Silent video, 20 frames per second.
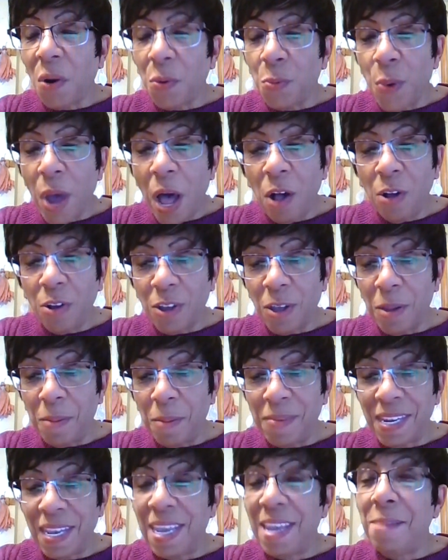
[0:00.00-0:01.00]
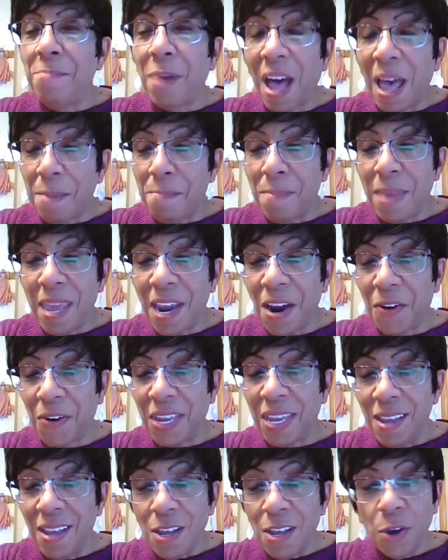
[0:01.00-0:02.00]
welcomed in by
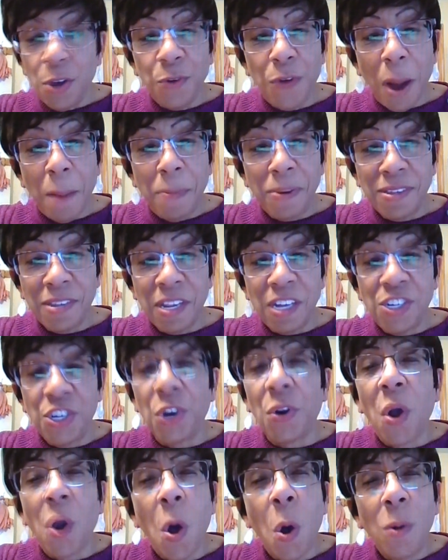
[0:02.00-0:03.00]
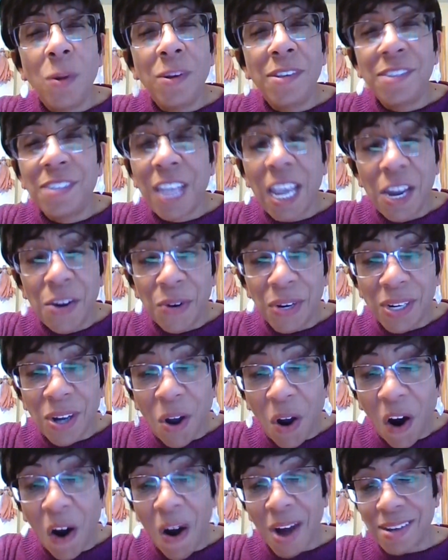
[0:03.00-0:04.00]
Mary, who represents your own sacred
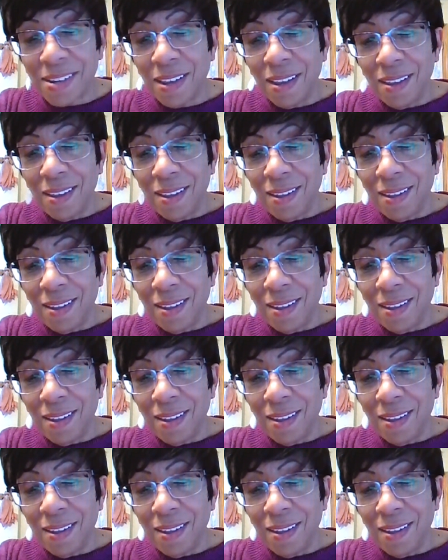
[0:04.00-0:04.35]
heart,